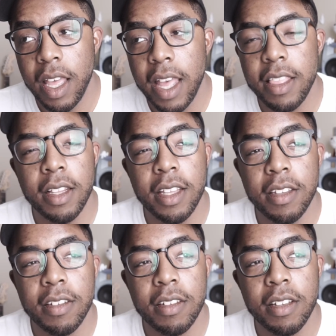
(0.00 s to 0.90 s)
at the
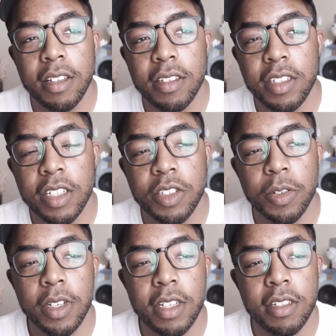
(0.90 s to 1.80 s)
least, just so
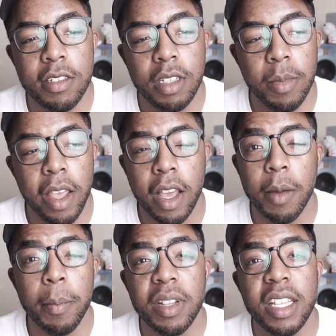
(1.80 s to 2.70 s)
it doesn't seem like a
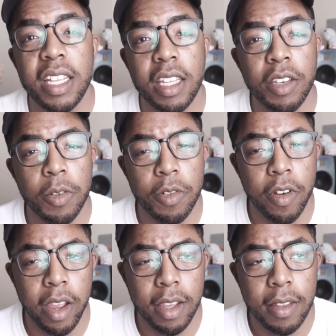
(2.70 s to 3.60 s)
completely new
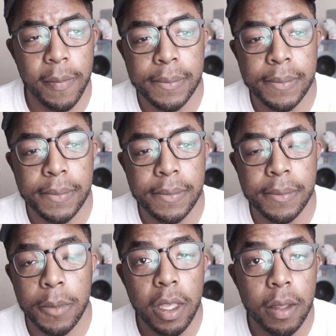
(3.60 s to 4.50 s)
track.
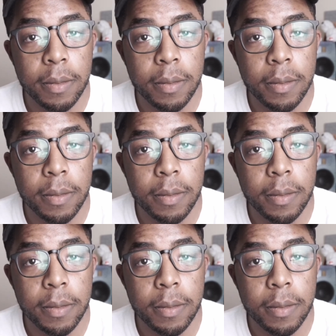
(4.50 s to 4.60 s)
But yeah,